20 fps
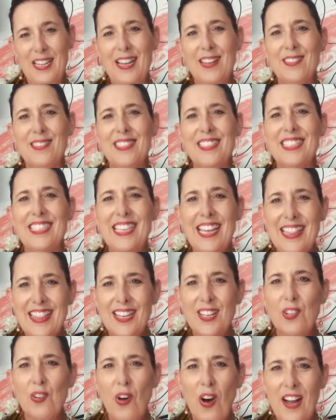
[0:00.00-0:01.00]
Now, set
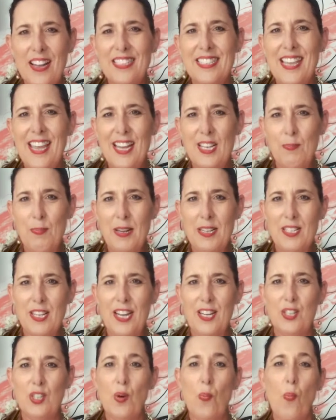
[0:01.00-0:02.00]
the client's
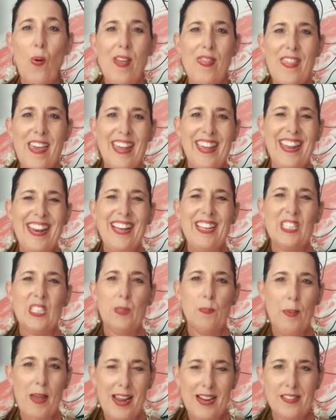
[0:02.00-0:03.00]
expectation on when they can
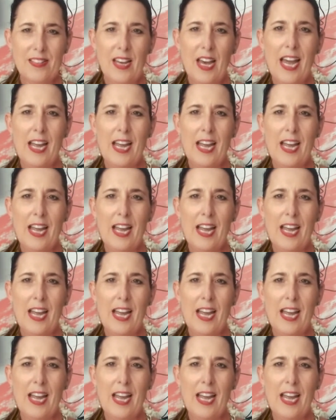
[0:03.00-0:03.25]
expect